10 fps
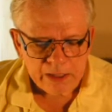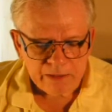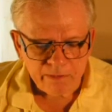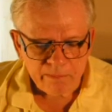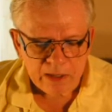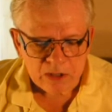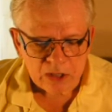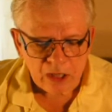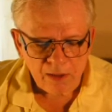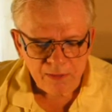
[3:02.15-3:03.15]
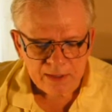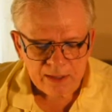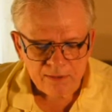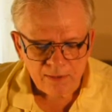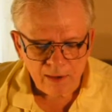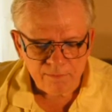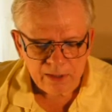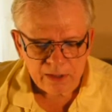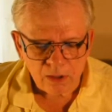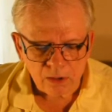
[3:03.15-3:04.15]
All the information on these
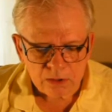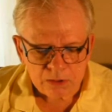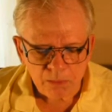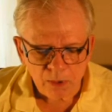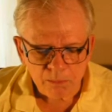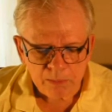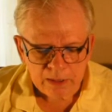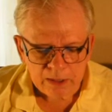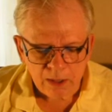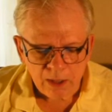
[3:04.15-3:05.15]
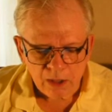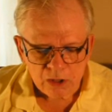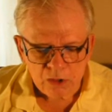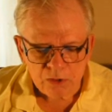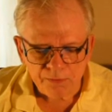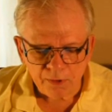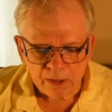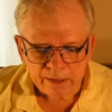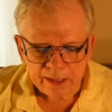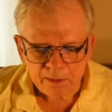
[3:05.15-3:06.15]
videos will be
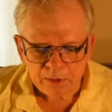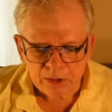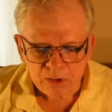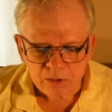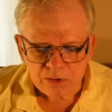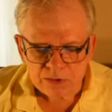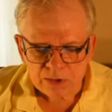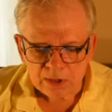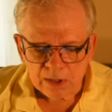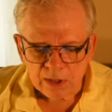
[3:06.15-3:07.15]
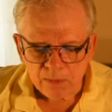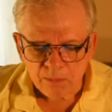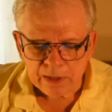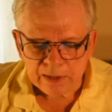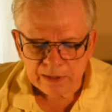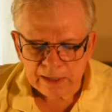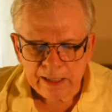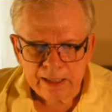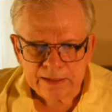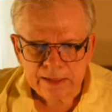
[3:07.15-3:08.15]
useful and can be used
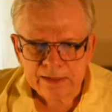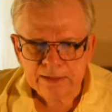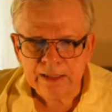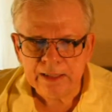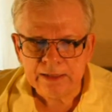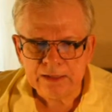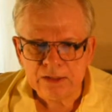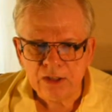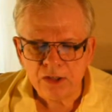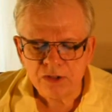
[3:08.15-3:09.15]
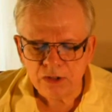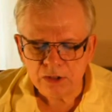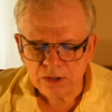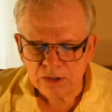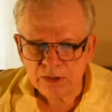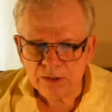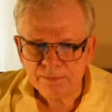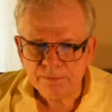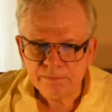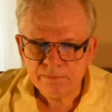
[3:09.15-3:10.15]
with existing
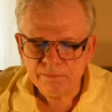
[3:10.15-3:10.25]
structures.